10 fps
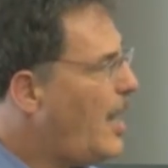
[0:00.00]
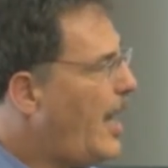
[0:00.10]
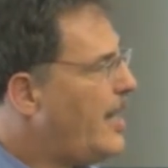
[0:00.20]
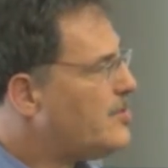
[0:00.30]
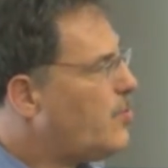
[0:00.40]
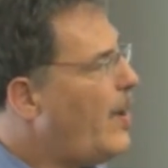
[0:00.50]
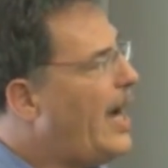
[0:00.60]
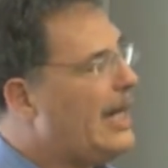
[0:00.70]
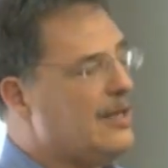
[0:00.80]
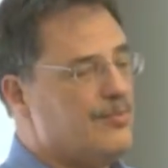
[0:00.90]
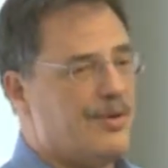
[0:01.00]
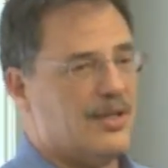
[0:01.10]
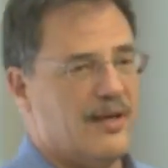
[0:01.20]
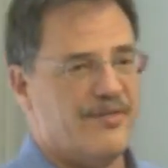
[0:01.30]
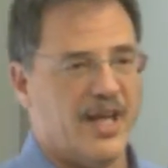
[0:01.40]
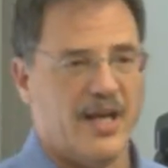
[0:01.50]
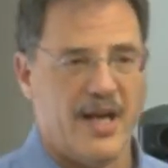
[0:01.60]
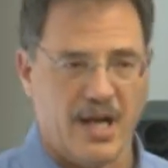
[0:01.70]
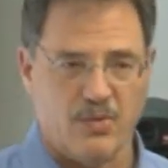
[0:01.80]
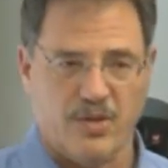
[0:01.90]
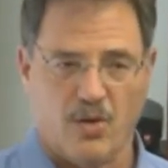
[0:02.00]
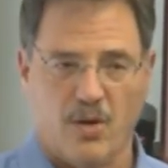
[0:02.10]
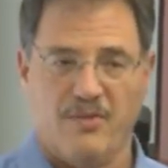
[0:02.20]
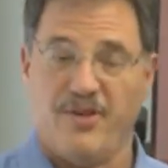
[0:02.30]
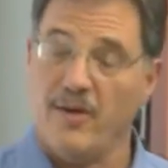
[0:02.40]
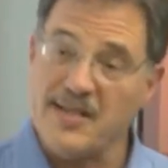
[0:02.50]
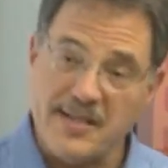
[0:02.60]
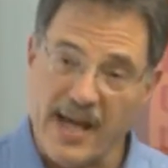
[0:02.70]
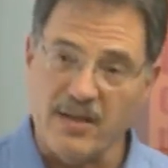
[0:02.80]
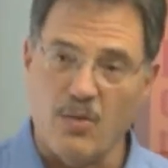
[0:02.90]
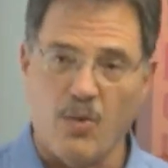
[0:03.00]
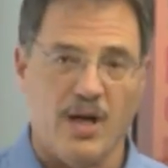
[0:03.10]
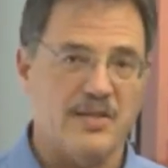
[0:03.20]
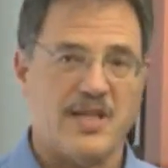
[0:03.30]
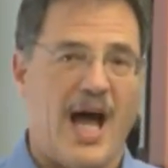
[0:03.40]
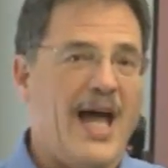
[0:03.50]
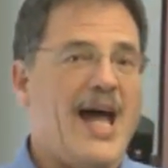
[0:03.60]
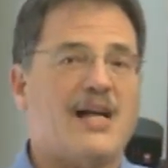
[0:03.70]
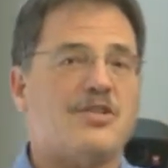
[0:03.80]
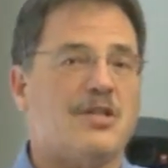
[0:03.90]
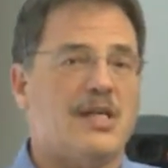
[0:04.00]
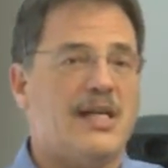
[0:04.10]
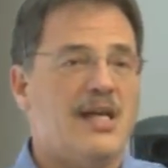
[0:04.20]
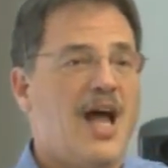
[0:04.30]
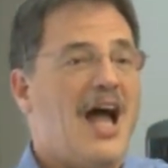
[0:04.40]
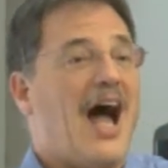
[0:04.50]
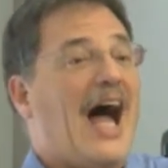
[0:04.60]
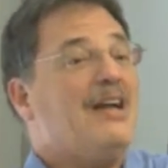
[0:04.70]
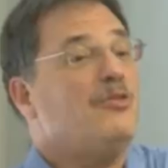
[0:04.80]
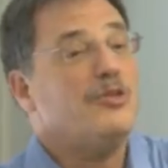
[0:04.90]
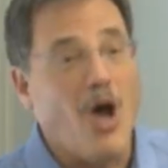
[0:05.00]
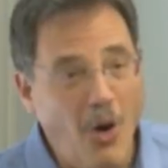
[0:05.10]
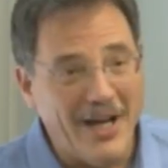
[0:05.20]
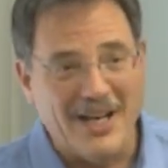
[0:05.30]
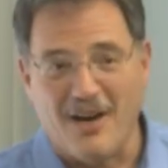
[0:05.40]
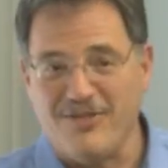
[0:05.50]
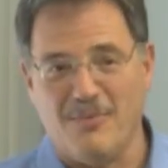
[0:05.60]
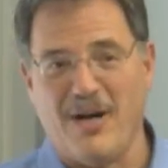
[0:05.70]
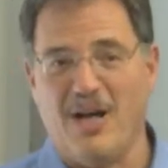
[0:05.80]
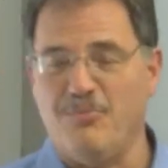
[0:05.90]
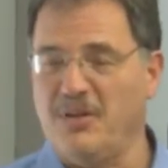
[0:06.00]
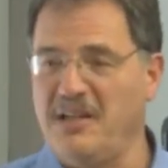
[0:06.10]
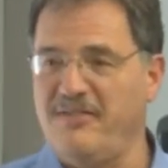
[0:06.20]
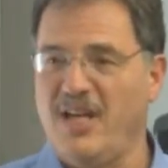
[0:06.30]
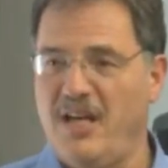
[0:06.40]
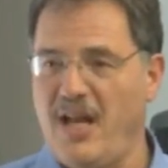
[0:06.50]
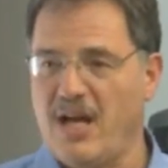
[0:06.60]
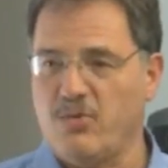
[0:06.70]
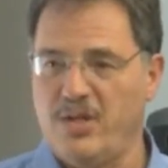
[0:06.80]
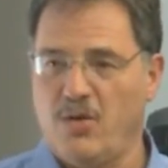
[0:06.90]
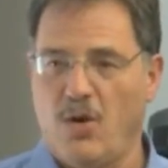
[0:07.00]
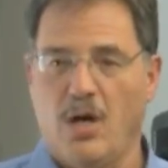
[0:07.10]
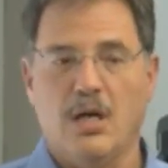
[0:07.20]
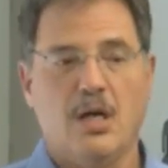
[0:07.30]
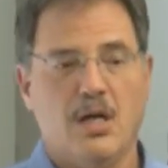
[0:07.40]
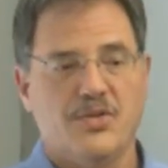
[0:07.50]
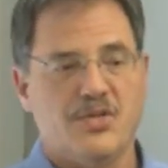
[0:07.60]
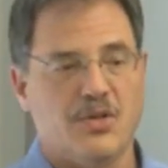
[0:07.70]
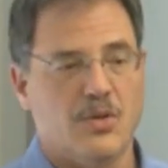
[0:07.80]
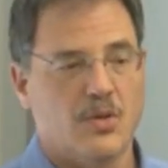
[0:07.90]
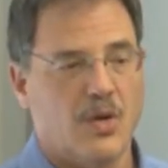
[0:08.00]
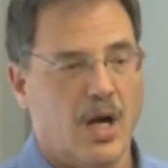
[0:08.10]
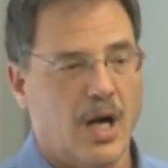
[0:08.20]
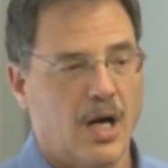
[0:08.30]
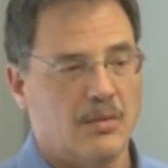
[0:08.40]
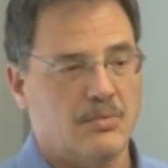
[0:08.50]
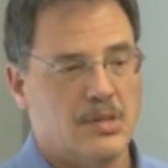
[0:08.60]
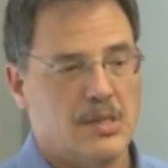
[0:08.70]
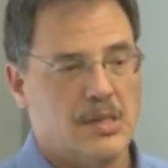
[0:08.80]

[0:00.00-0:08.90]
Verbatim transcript: as well in Bolivia and Ecuador, very subtle ones. I actually I don't know enough about Bolivia and Ecuador to um,